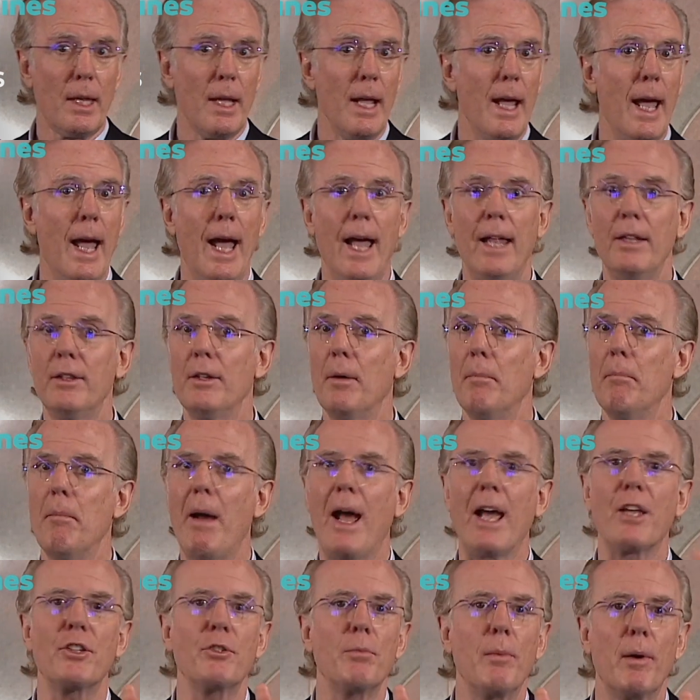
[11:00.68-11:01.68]
and the
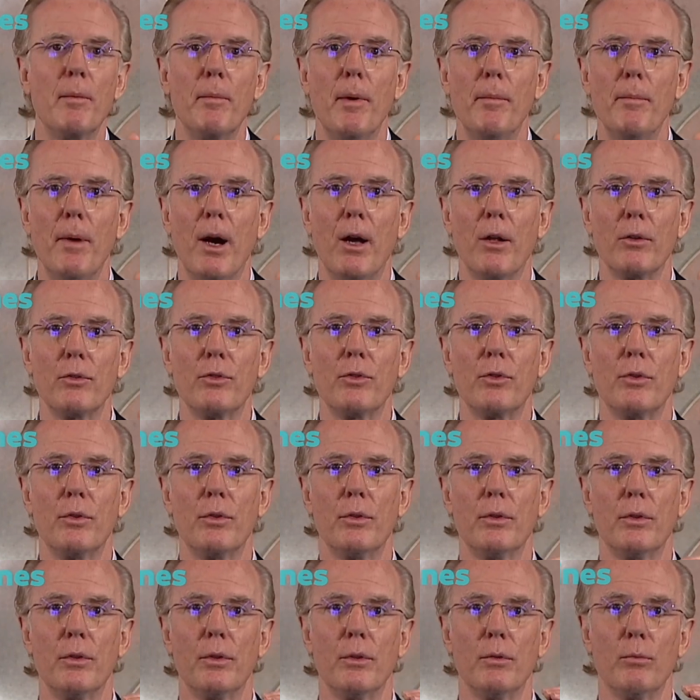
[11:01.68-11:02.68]
maximum amount
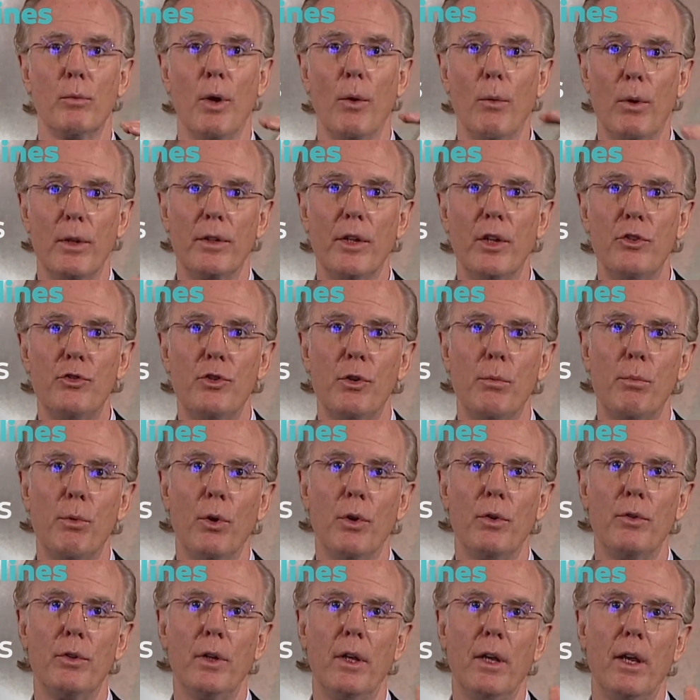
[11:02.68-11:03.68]
we will
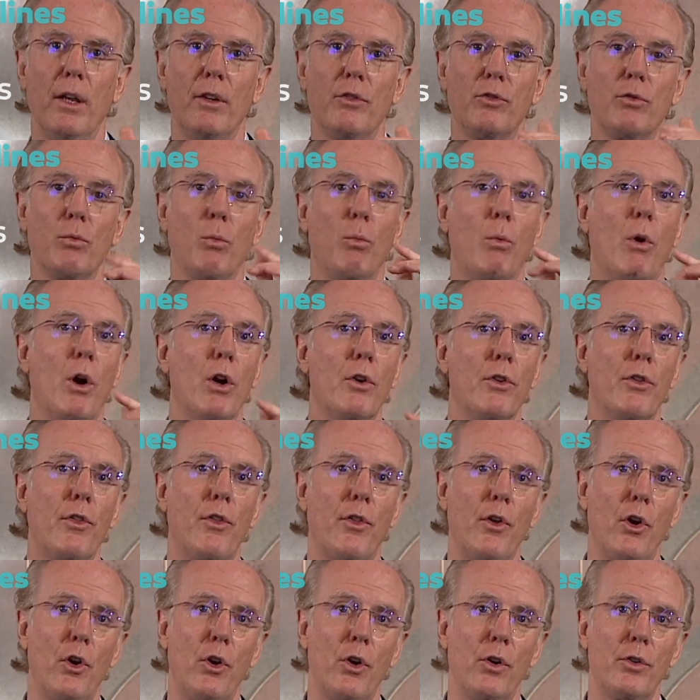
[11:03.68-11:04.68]
distribute is
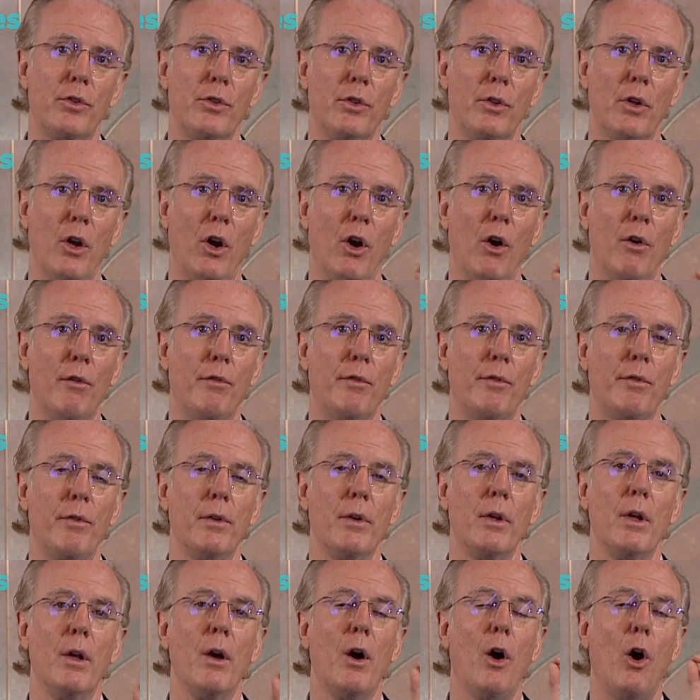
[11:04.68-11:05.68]
1/3 of
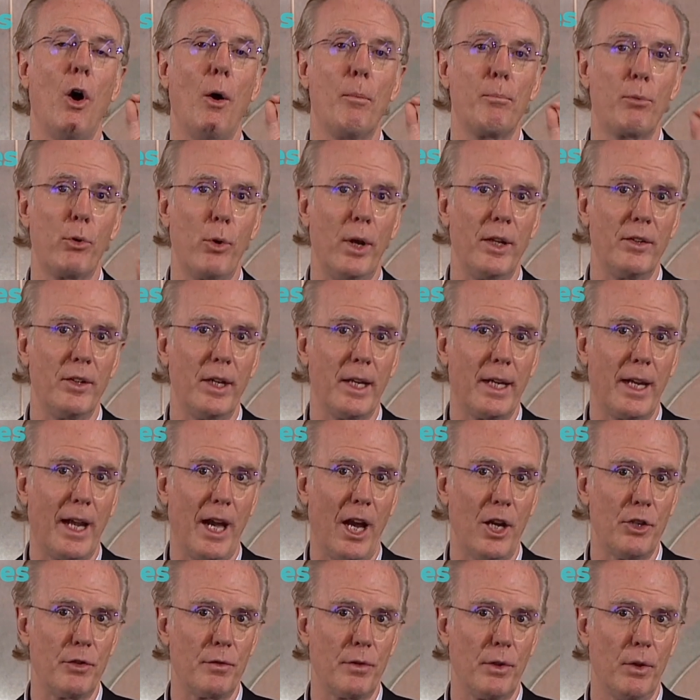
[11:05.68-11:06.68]
operating
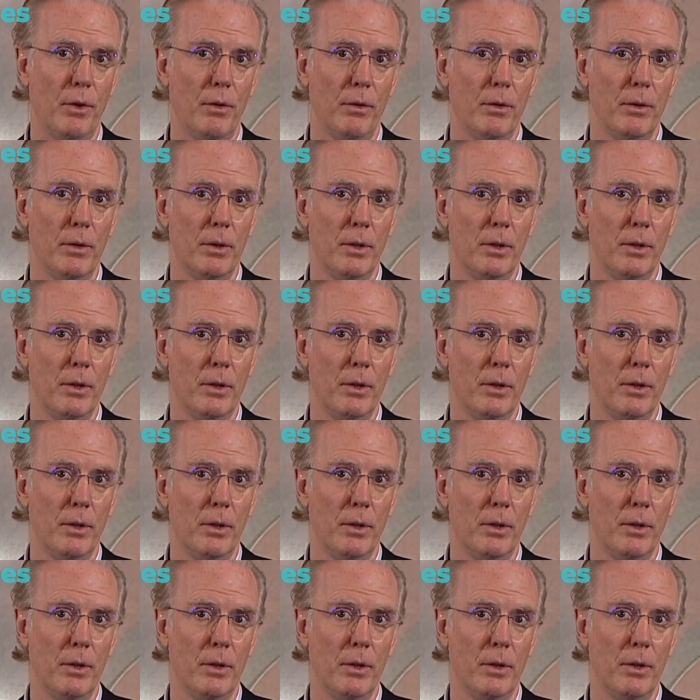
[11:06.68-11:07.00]
cash flow,